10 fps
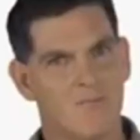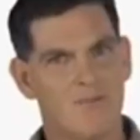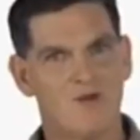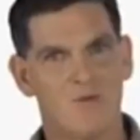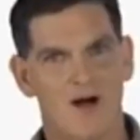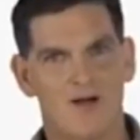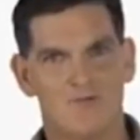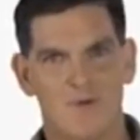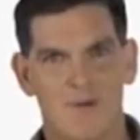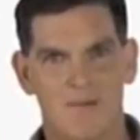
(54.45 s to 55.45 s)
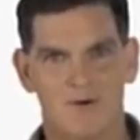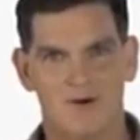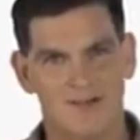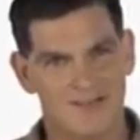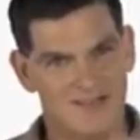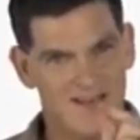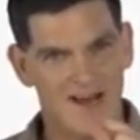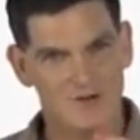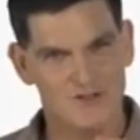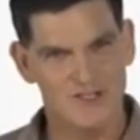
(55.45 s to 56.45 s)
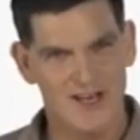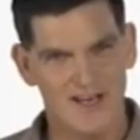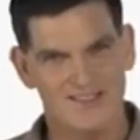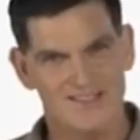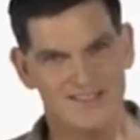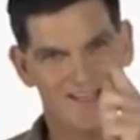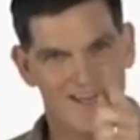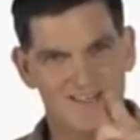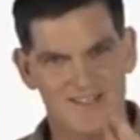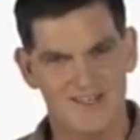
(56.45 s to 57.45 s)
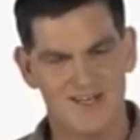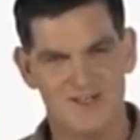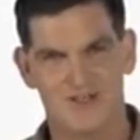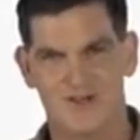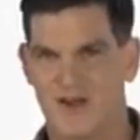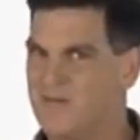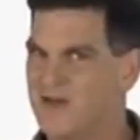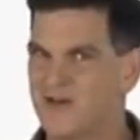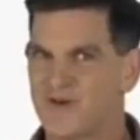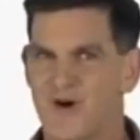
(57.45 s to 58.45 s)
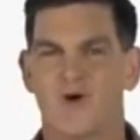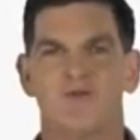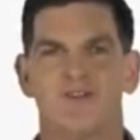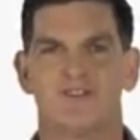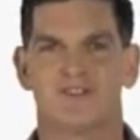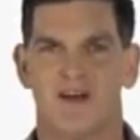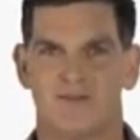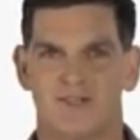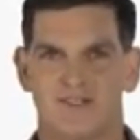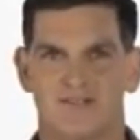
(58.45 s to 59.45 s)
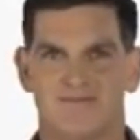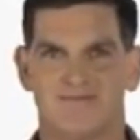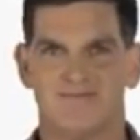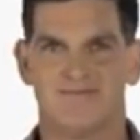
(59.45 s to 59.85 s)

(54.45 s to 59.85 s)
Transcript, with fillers: Meanwhile, remember, Get outside, get into nature, and make your own discoveries.